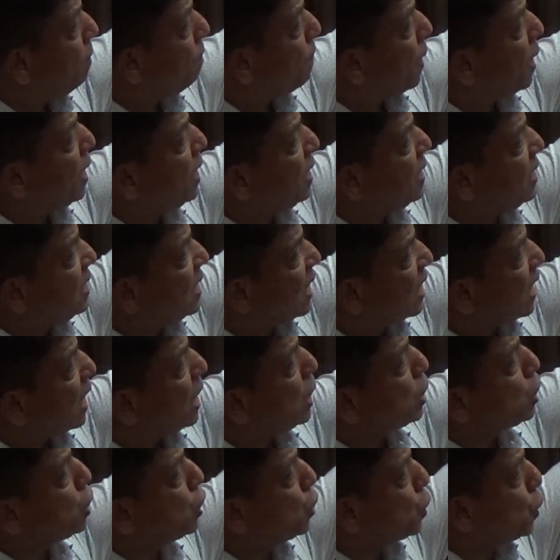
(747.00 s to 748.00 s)
pi
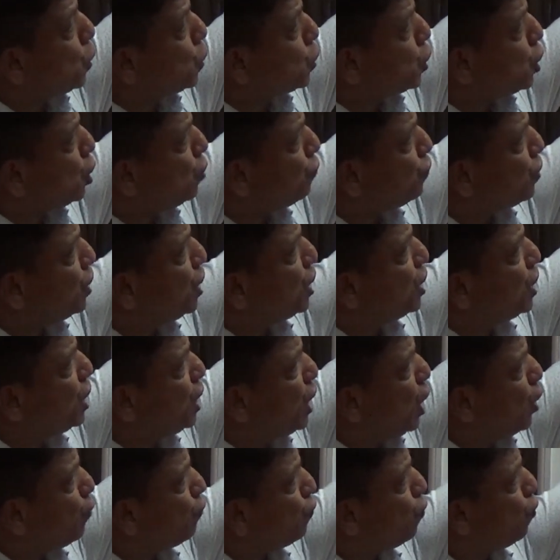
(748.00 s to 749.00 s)
integral 0 to
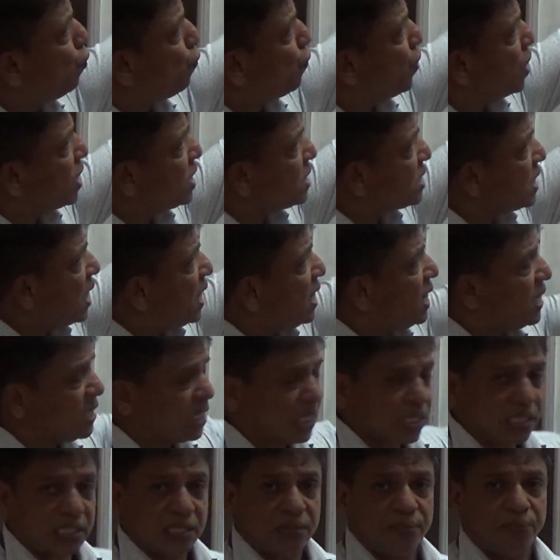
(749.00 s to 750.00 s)
infinity f of x sin
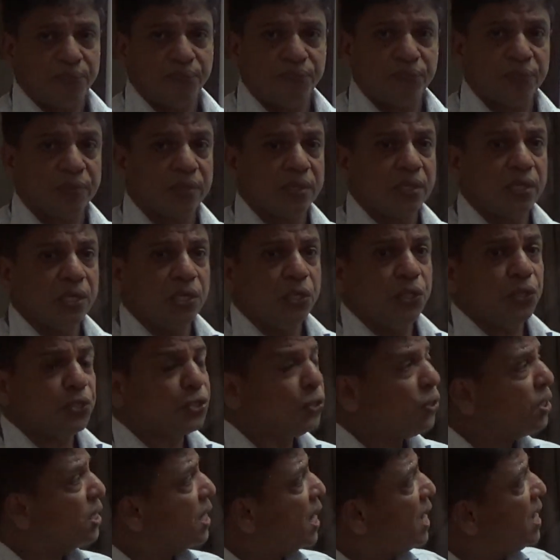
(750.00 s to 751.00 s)
sx. You
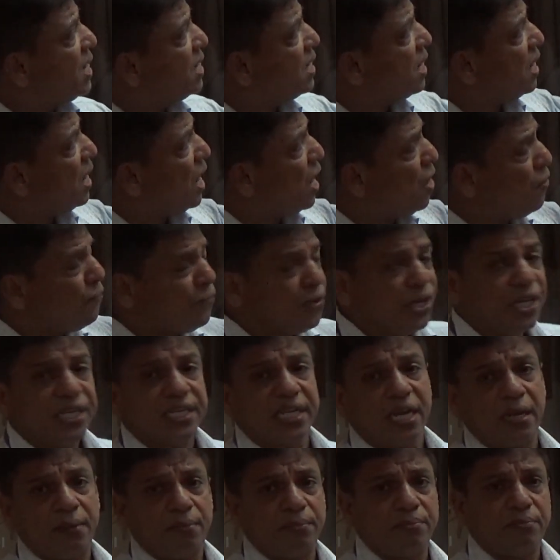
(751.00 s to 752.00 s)
should write every
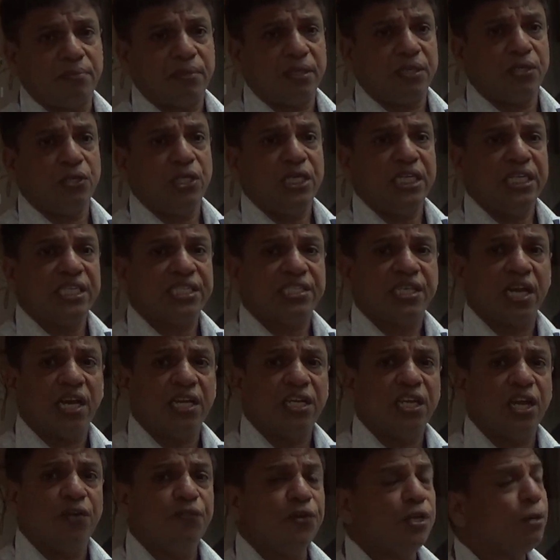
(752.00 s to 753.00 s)
time. Each
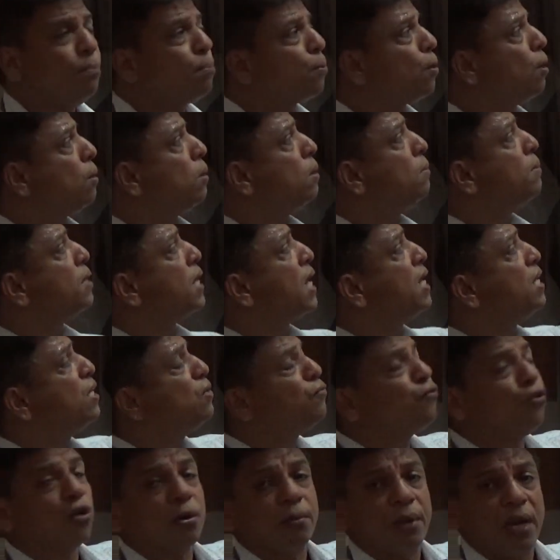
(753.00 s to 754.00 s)
and every problem write
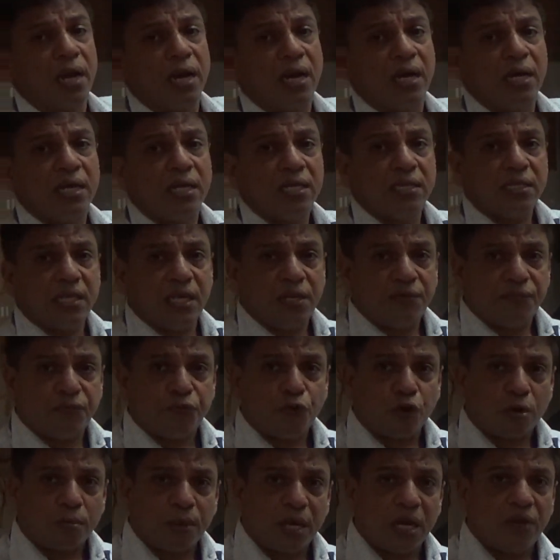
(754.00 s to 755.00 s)
the formula. Then
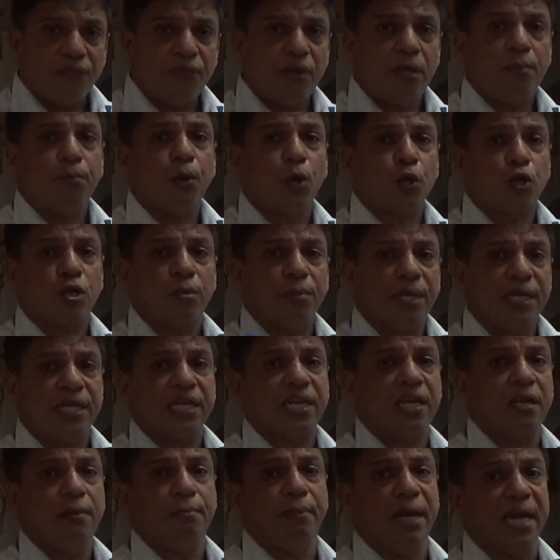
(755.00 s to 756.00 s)
formula will
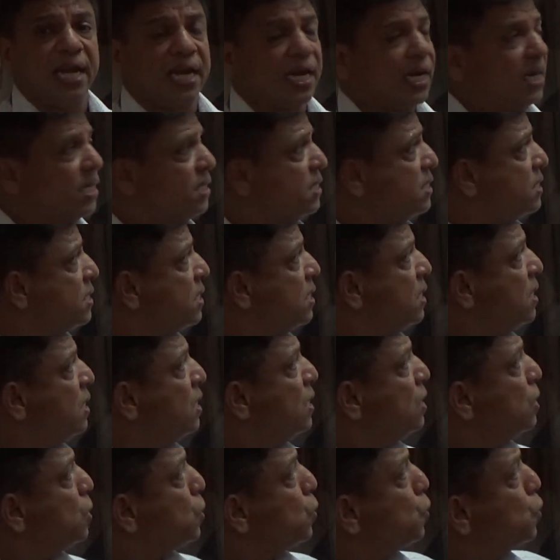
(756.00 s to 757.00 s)
automatically by heart.
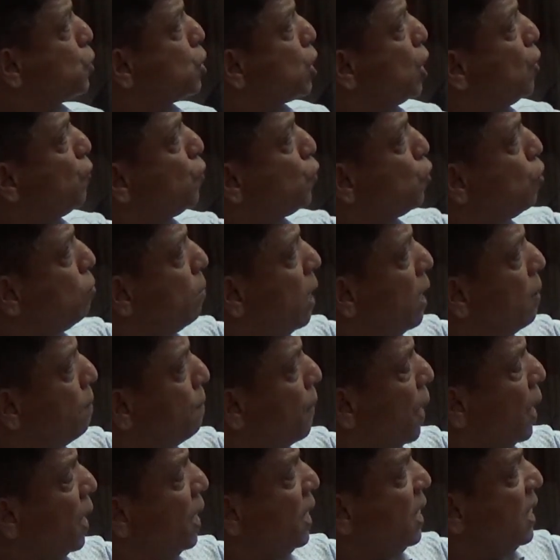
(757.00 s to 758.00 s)
Root of 2 by
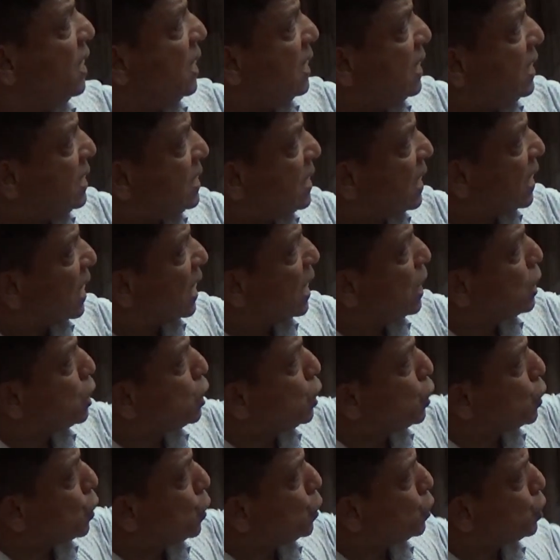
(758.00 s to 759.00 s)
pi integral
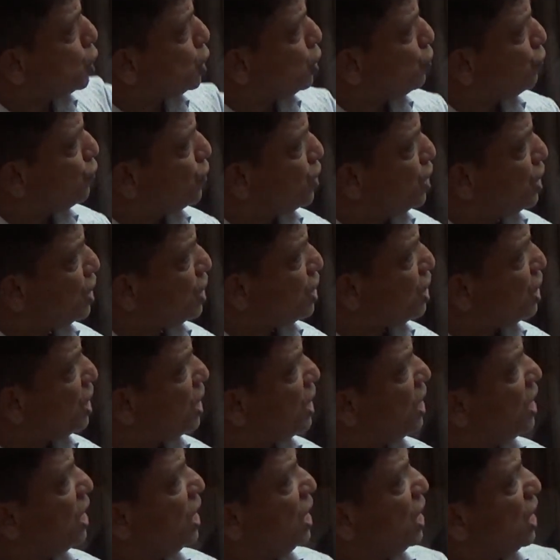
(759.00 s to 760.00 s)
0 to
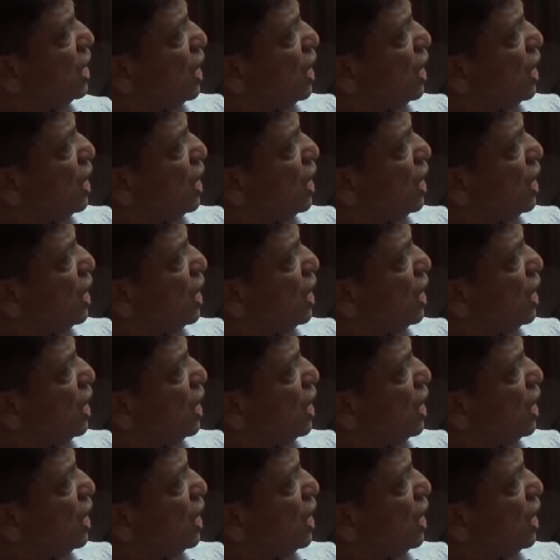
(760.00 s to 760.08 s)
infinity